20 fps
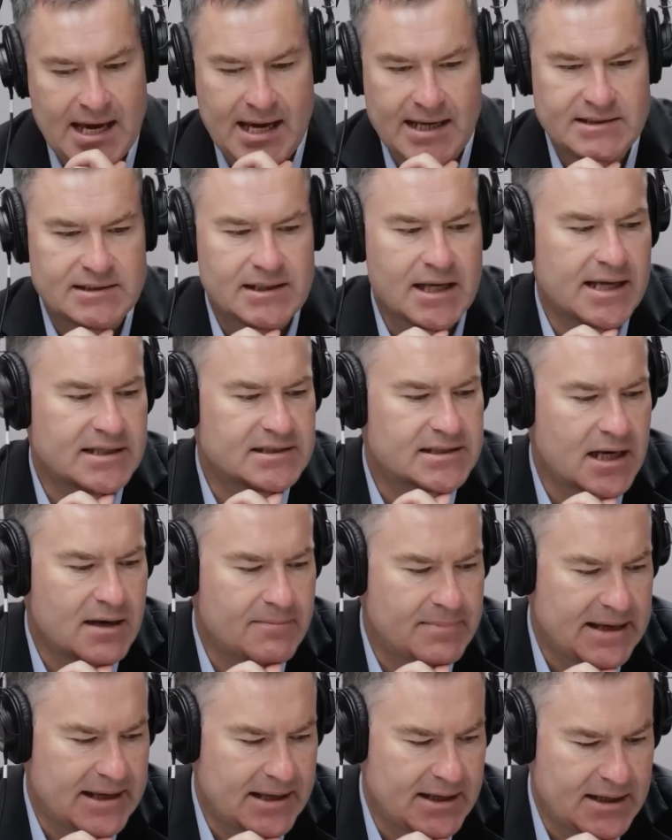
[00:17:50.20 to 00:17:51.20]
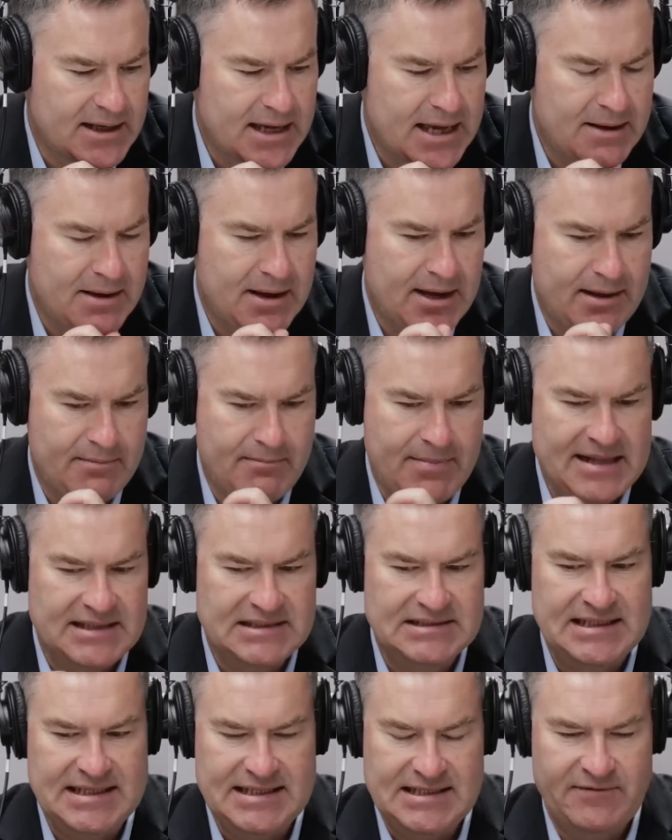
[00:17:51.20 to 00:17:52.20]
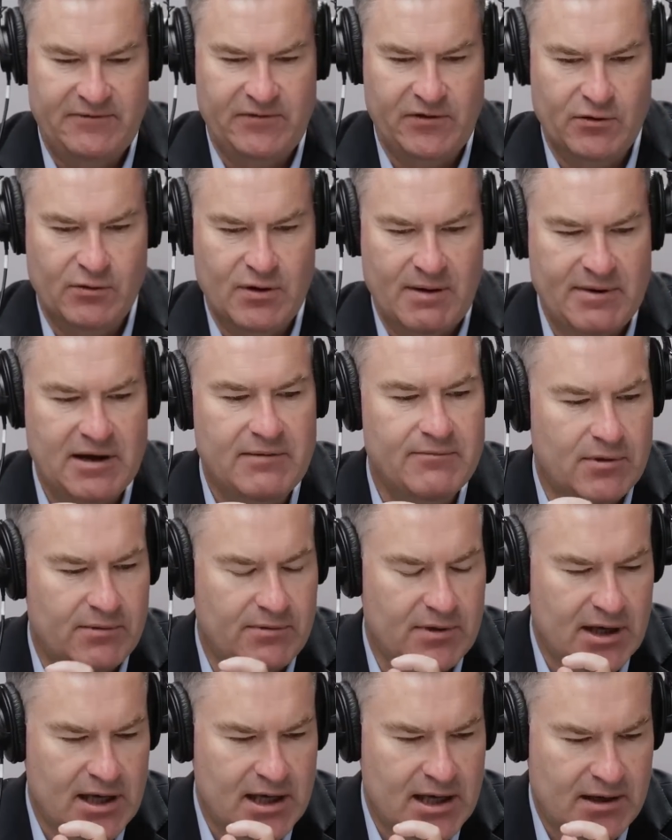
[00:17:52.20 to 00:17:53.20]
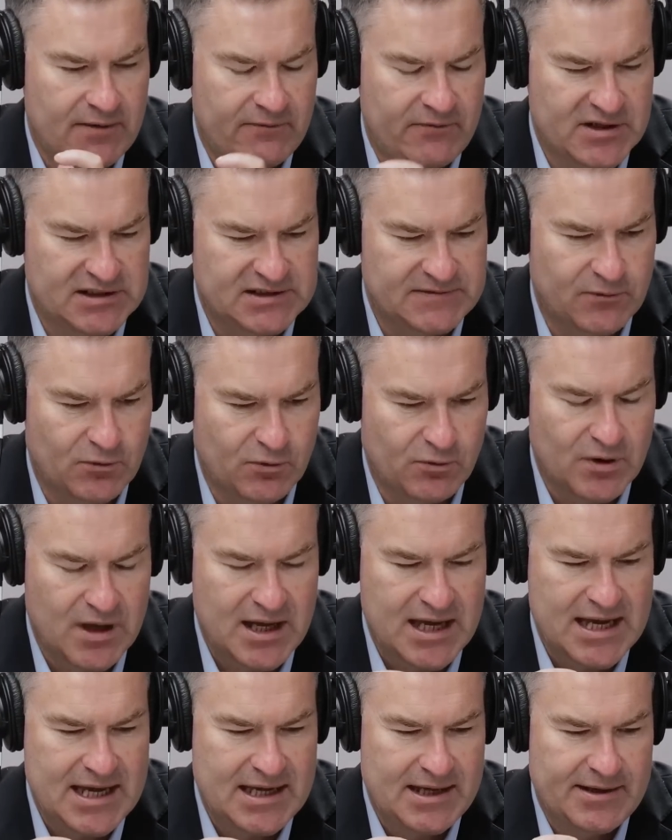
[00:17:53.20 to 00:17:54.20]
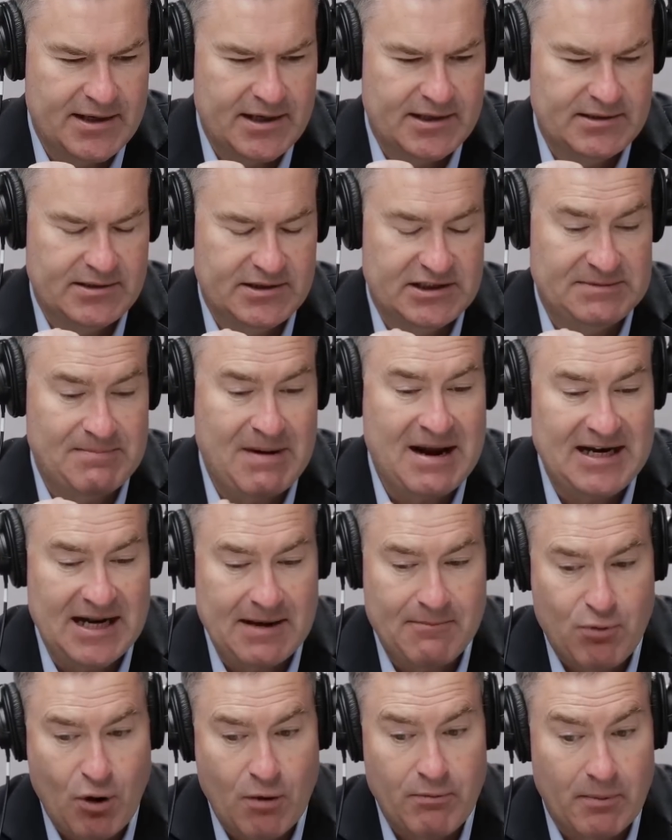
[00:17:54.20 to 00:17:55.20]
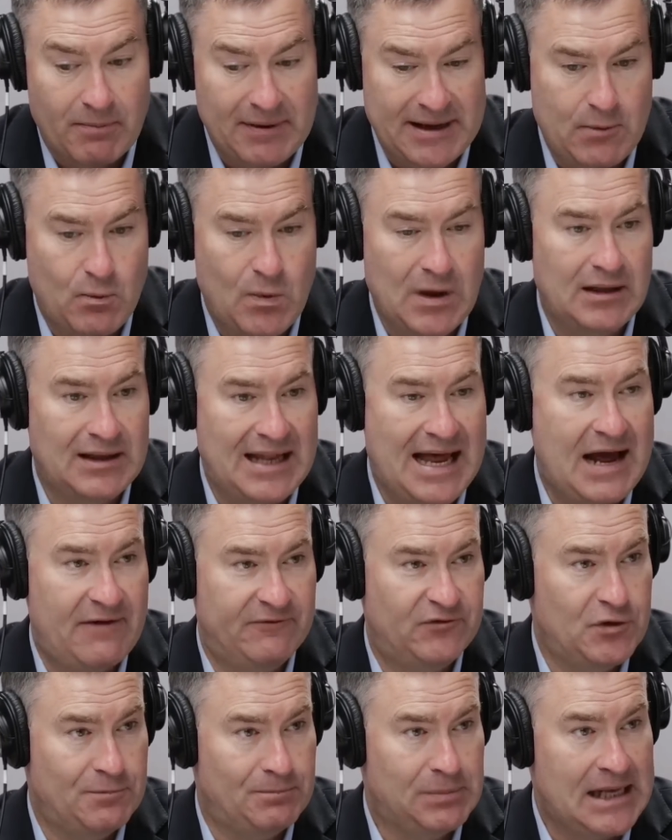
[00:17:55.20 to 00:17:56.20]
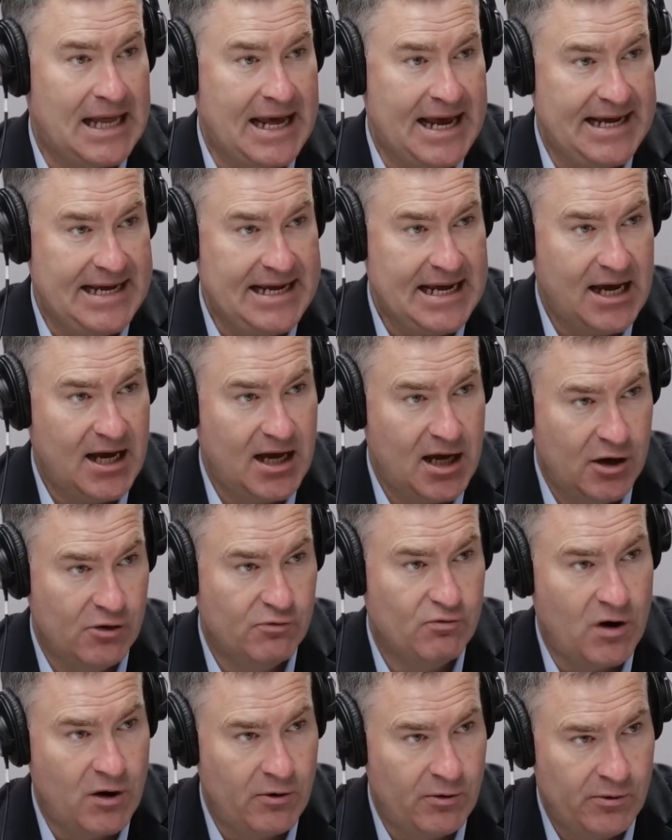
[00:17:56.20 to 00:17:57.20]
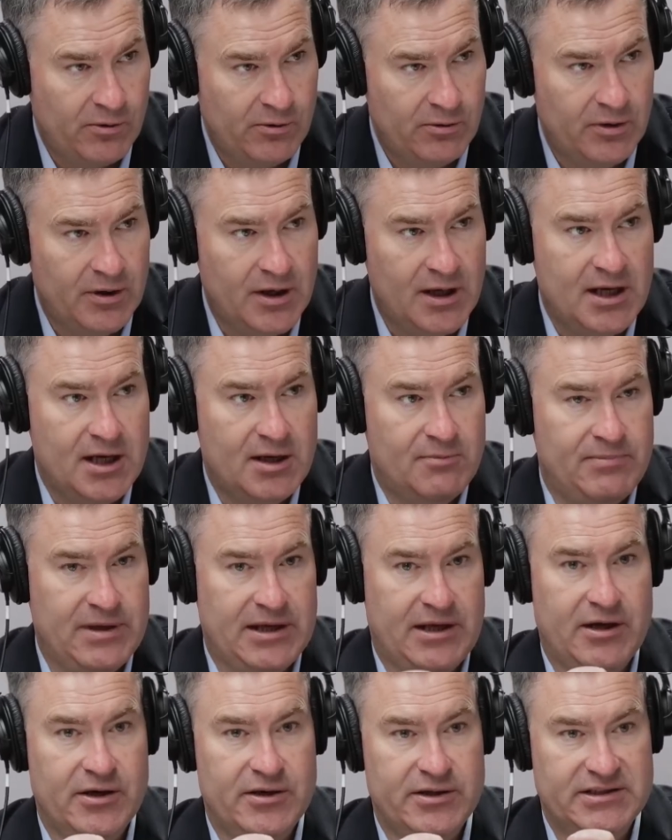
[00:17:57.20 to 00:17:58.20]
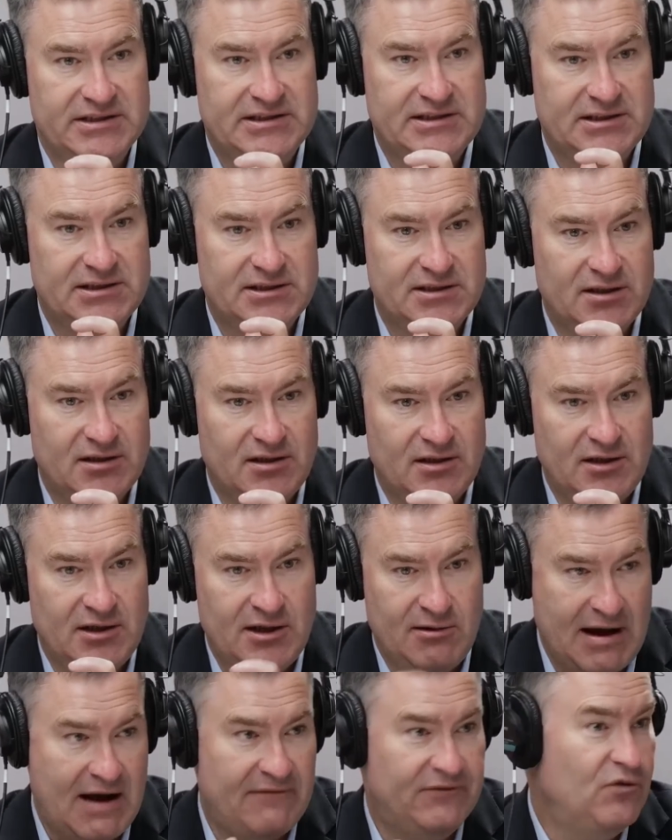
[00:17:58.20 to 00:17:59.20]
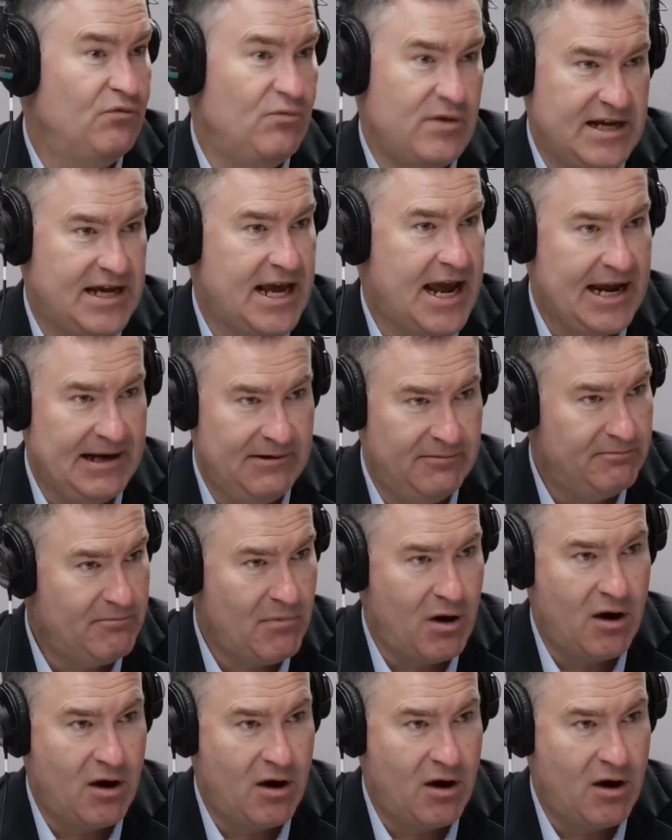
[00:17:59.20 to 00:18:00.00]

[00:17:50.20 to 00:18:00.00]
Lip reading: Yeah, it's going to be immensely difficult. I mean, first of all, spending probably will have to play a role, because you have to regain